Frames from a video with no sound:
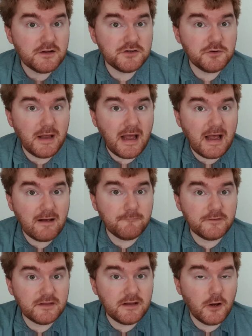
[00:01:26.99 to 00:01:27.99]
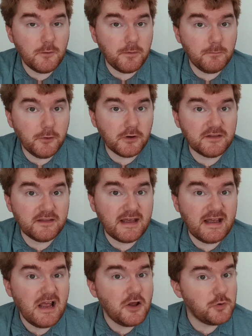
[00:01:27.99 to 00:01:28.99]
So you have the open book
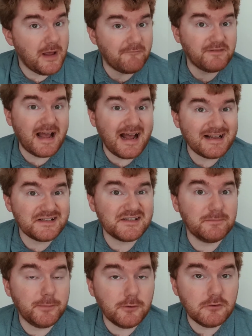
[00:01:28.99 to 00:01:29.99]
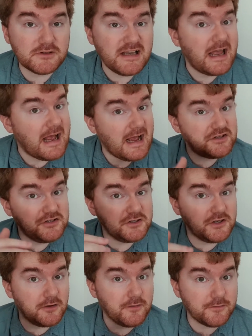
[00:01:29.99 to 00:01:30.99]
there, you have that as support as you
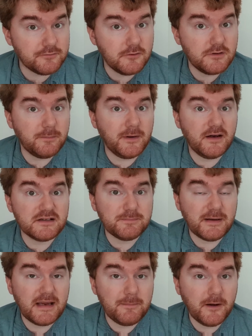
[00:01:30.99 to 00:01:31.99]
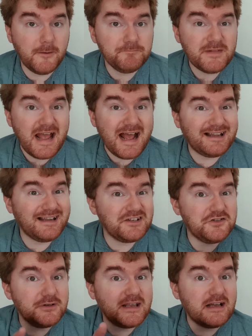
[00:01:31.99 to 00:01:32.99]
go through the past paper. And
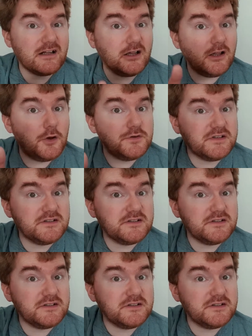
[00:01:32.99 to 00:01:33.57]
as you get closer